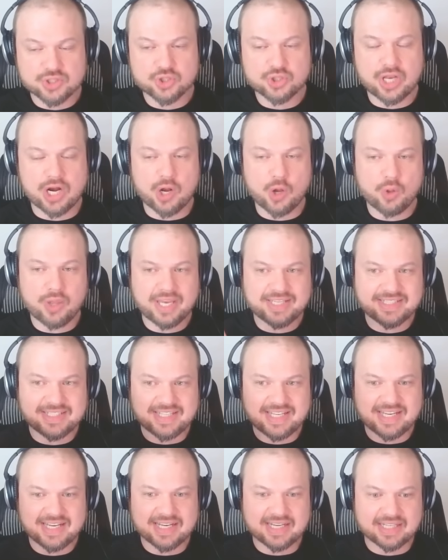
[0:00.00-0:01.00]
So that whole
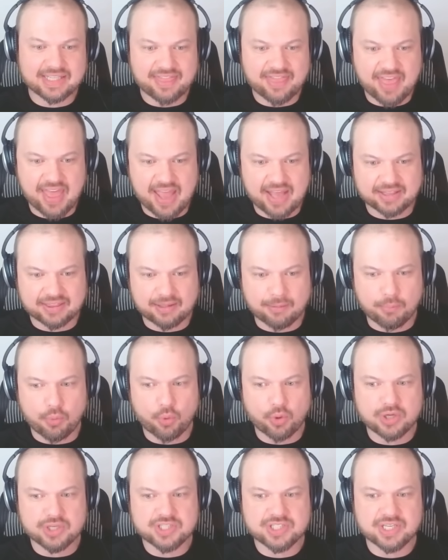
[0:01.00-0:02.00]
idea that the
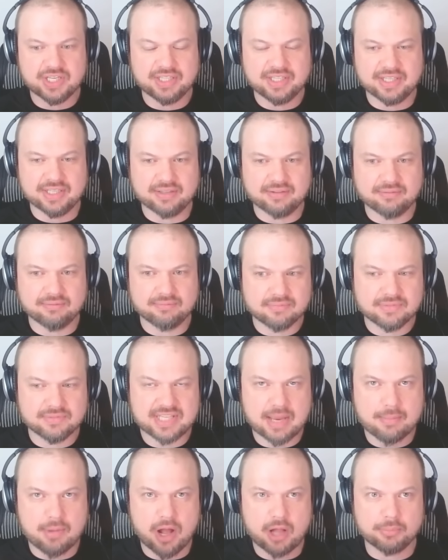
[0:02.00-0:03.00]
board said that
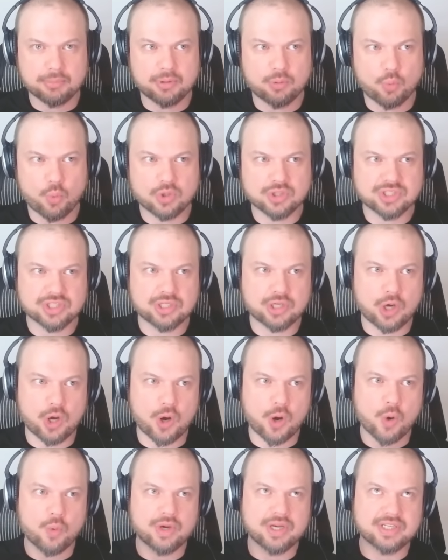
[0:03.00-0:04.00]
Sam Altman wasn't
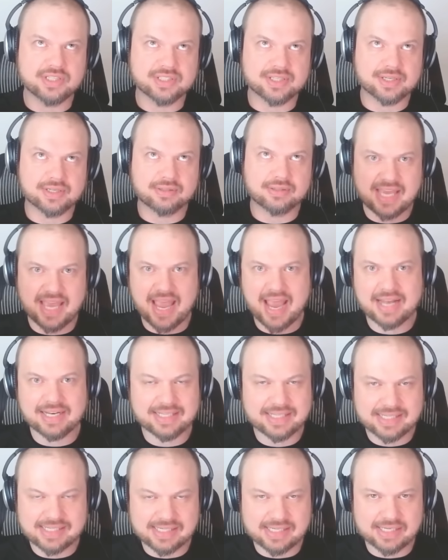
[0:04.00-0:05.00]
always
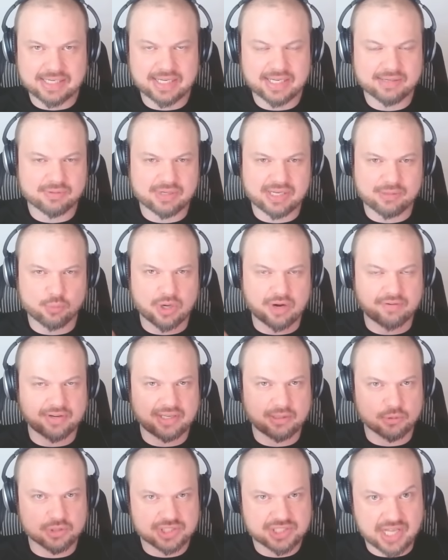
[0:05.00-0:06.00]
candid in in whatever
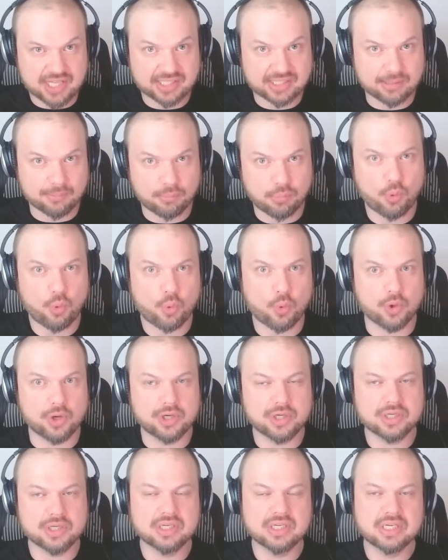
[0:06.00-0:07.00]
he was telling the
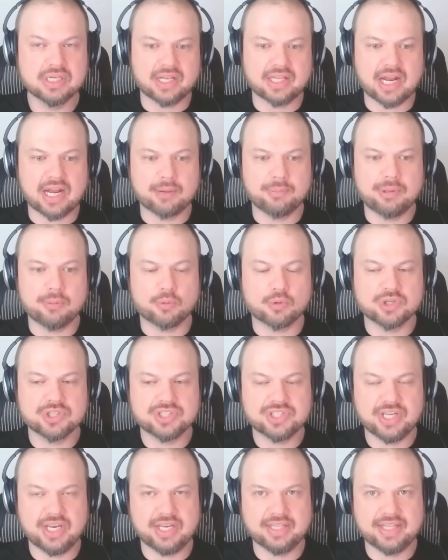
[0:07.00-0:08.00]
board, and a lot of people were
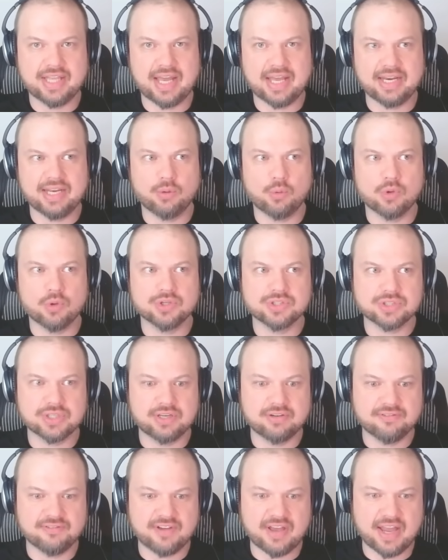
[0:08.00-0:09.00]
saying that it was
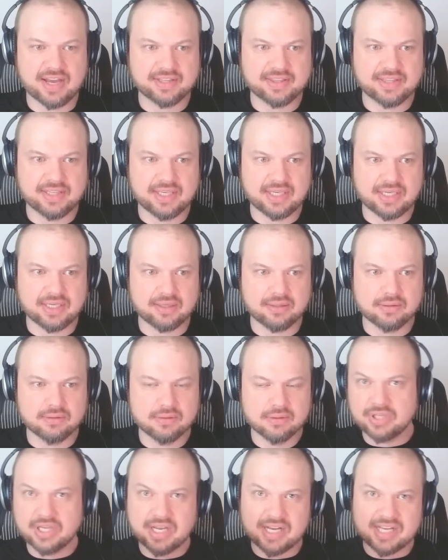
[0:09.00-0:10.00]
in fact the
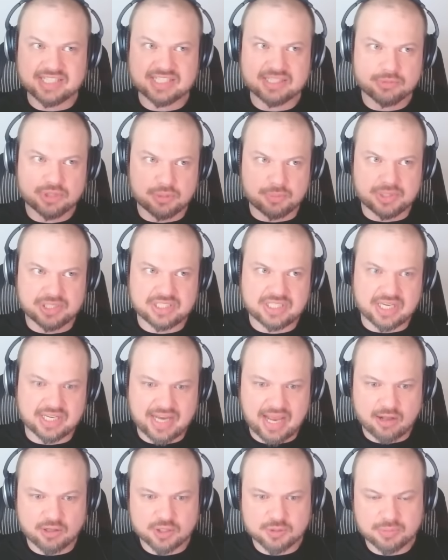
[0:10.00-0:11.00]
the custom GPT
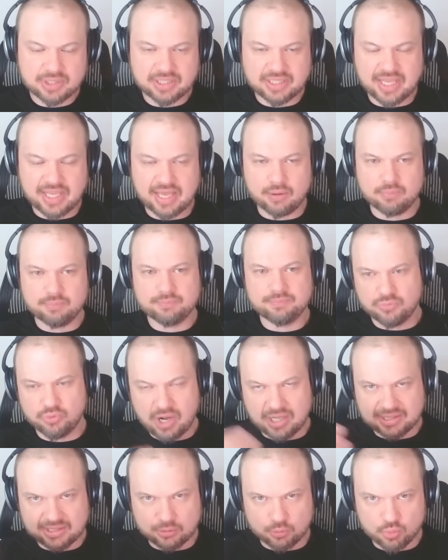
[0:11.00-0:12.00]
announcement that
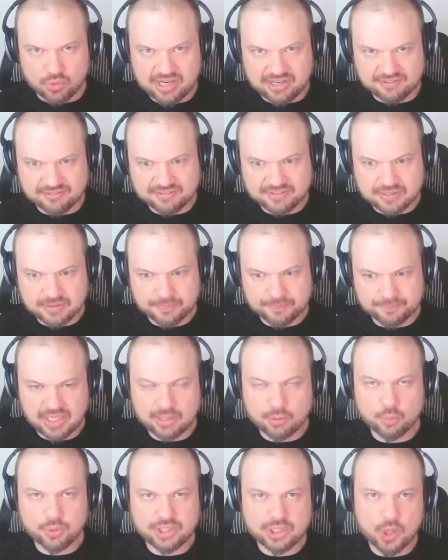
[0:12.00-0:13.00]
brought the rift.
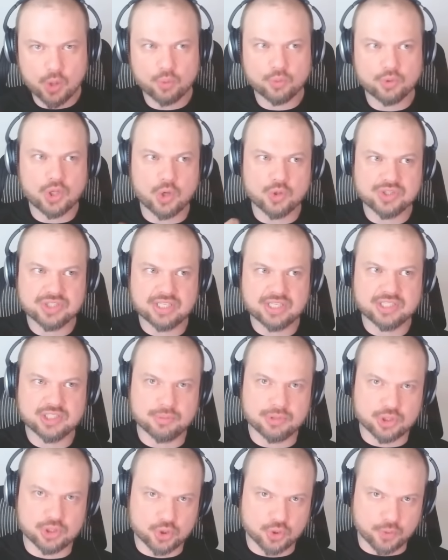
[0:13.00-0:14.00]
Like we know those things
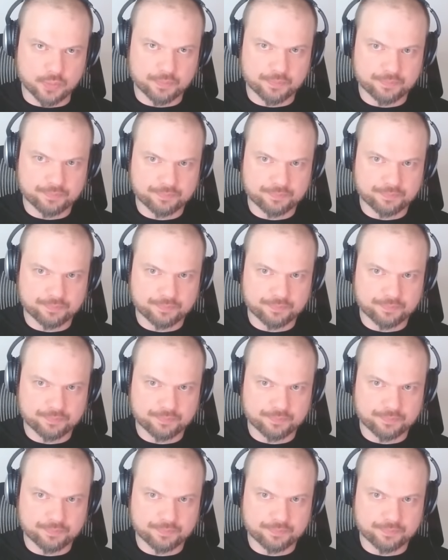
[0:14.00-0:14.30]
to be true.